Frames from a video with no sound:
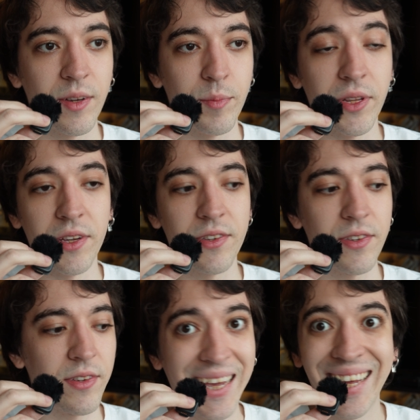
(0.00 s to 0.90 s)

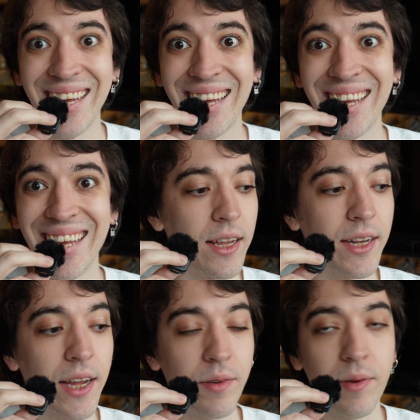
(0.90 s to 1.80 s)
place.
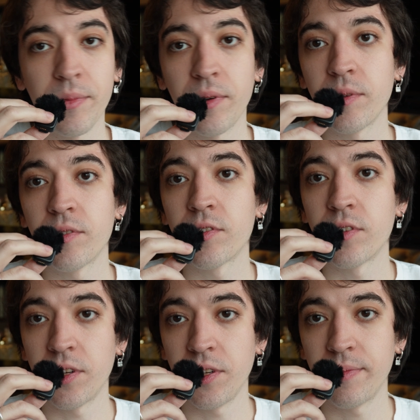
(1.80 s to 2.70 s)
Now I'm going to
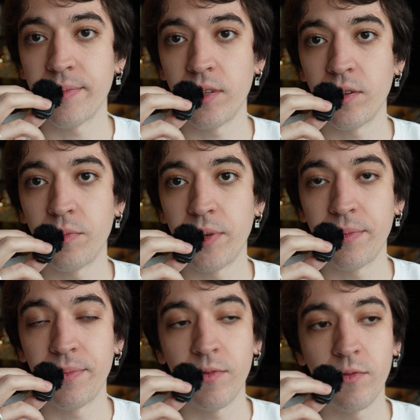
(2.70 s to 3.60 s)
study a little
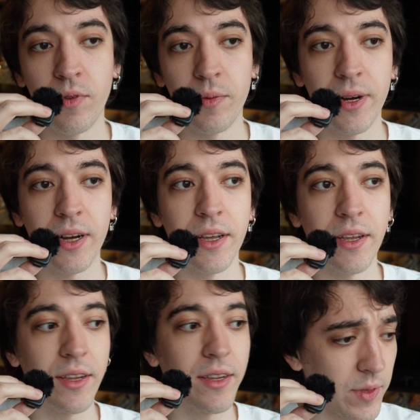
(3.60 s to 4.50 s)
bit for
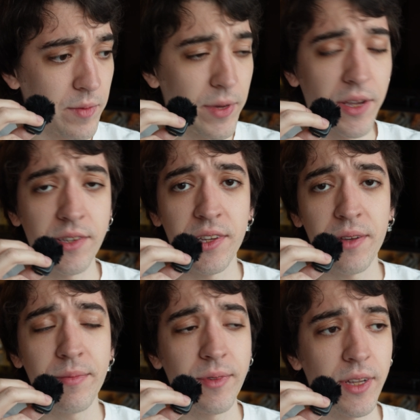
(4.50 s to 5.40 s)
my
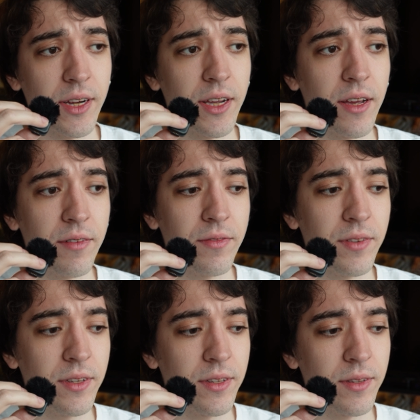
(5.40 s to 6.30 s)
exam that I have
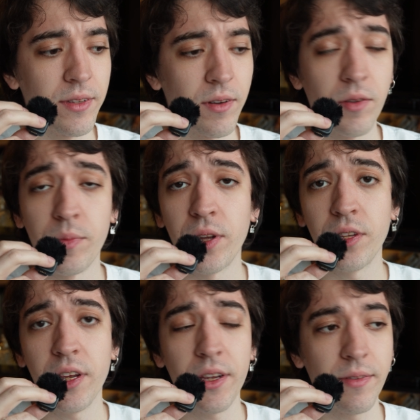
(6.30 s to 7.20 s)
on
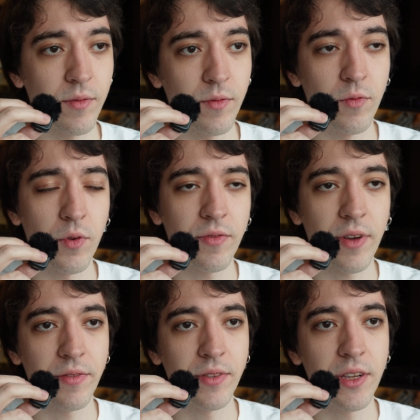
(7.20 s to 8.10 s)
Monday, 4 or
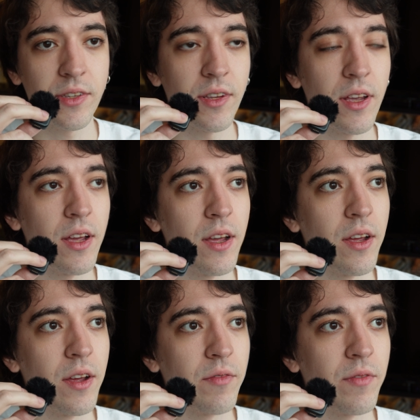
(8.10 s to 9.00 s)
5 days
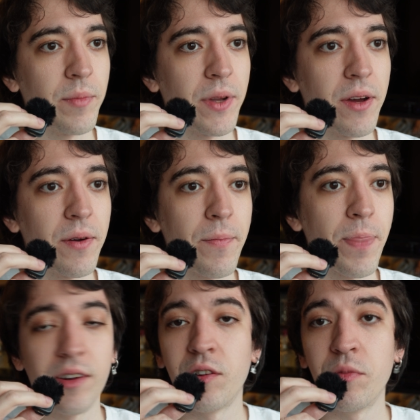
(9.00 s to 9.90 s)
from now.
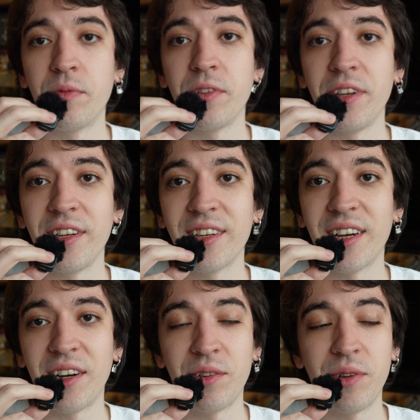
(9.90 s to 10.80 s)
Hopefully
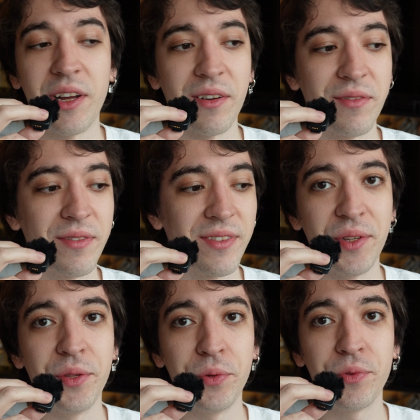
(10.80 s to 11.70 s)
I'll have
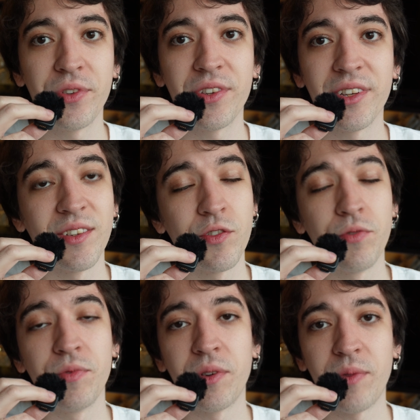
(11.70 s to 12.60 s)
news
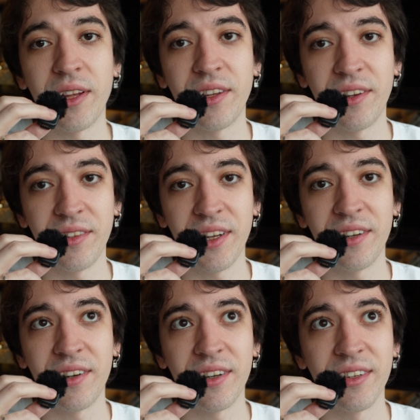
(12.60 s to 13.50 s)
sooner rather than
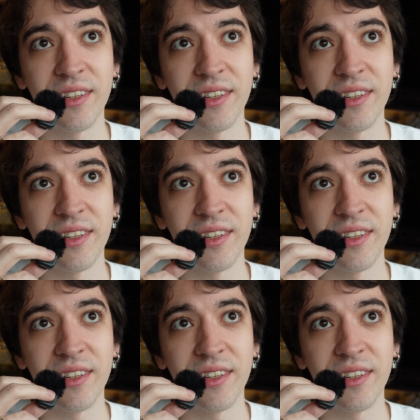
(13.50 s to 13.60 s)
later.